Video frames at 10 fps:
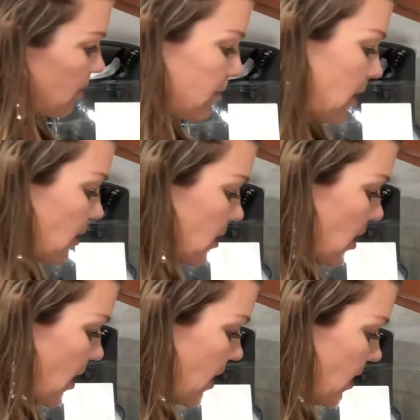I'll
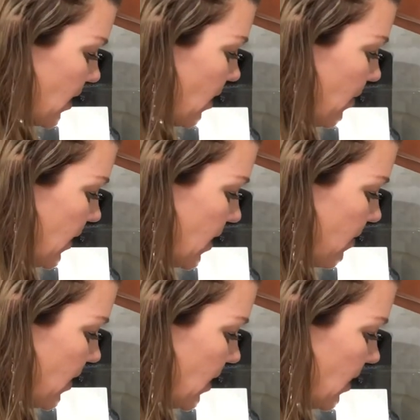start it here, but then I'm
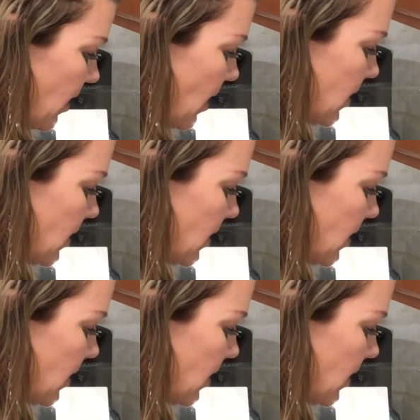gonna kind of